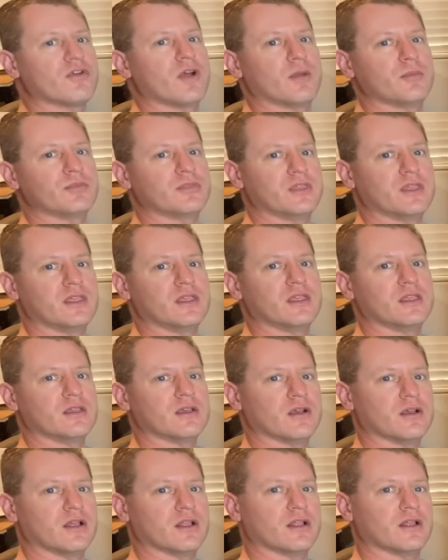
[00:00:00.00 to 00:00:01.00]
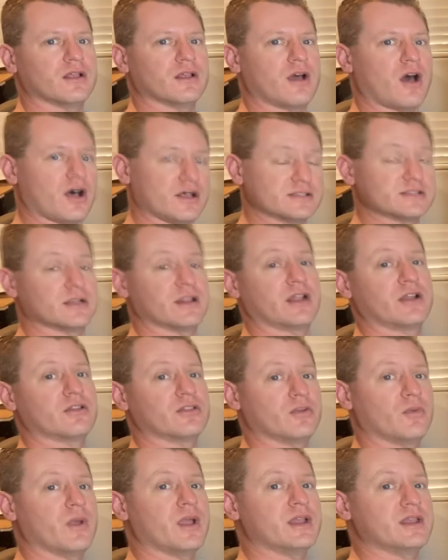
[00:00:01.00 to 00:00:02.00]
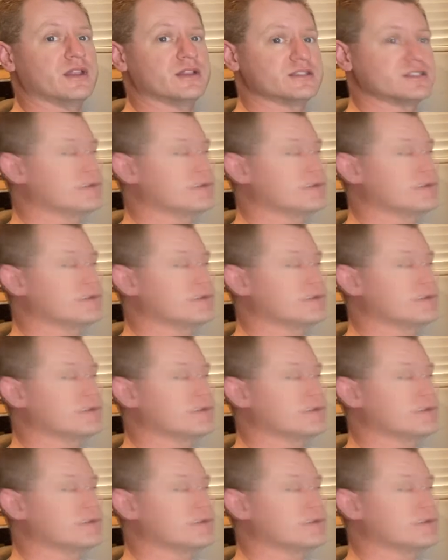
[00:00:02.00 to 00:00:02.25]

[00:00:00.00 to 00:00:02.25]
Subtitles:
up the oscillator the way it needs